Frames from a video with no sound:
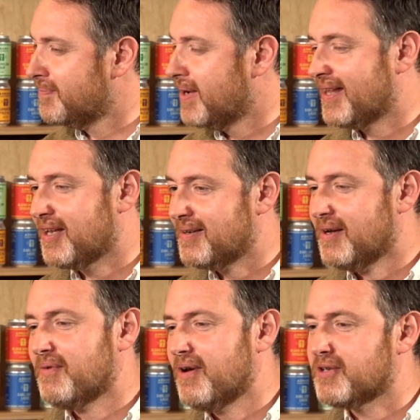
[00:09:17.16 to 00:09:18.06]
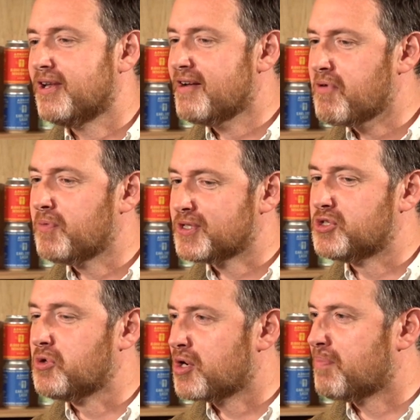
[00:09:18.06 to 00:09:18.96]
I think not everyone wants
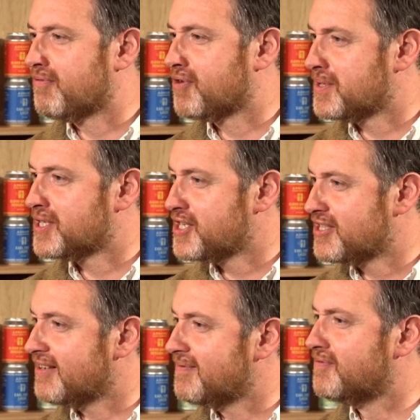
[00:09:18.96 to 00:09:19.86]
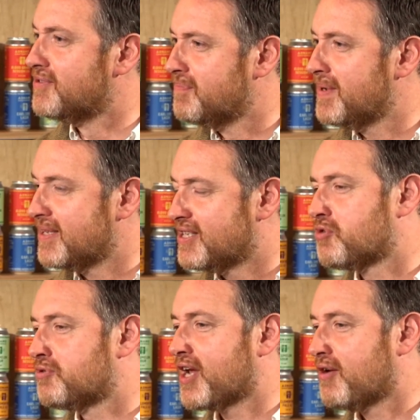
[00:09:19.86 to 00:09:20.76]
to talk about fermentation. It
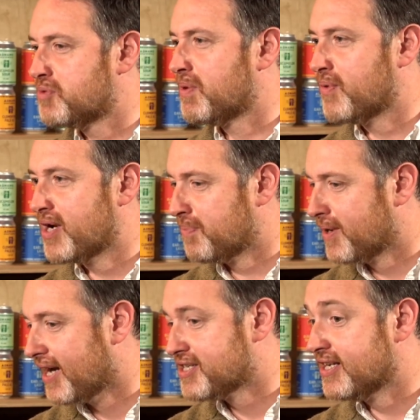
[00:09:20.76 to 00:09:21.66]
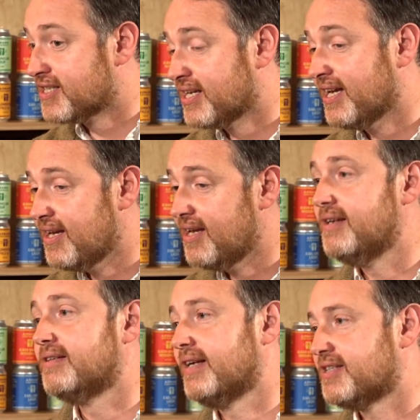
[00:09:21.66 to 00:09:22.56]
sort of sounds a bit weird, but actually it's
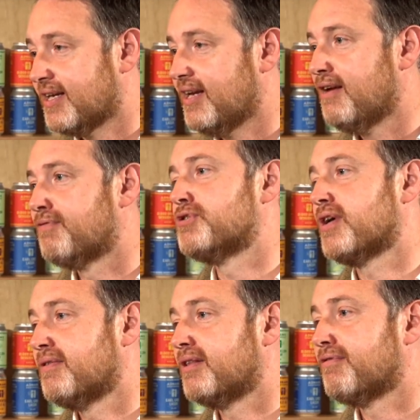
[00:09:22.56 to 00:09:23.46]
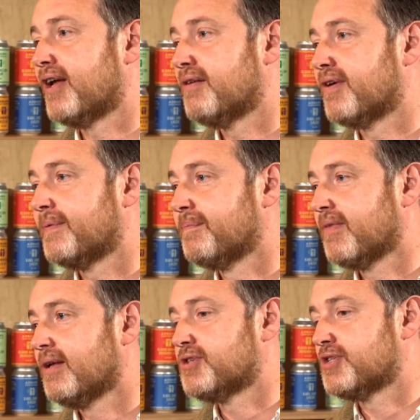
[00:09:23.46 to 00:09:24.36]
key. It's key for driving the flavour.
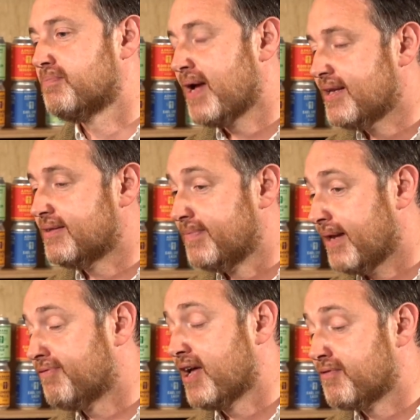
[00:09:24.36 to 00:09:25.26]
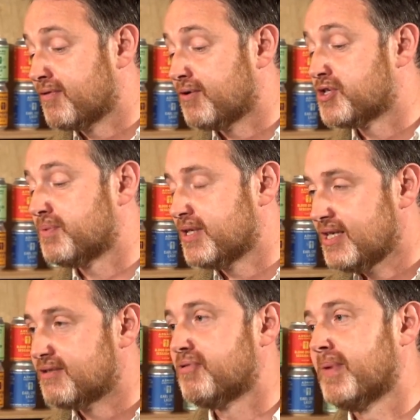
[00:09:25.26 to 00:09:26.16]
So to make the flavour of Ghost Ship, you
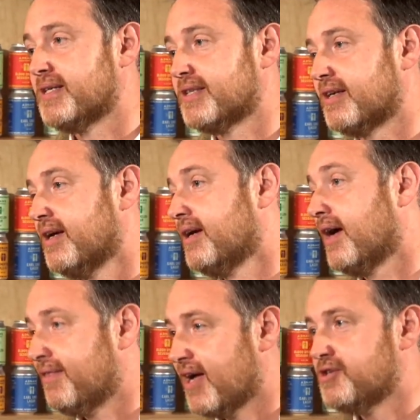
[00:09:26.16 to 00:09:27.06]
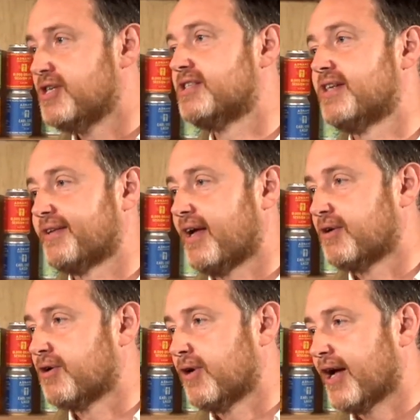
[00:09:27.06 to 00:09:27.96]
need to ferment it, and then you need to take the
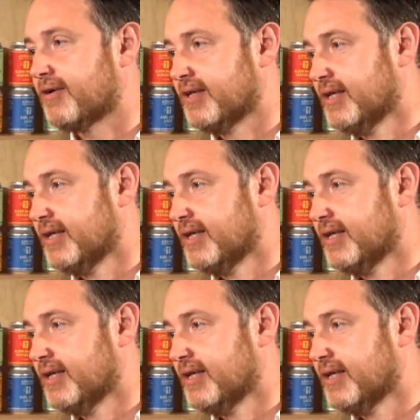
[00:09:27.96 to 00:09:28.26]
alcohol out.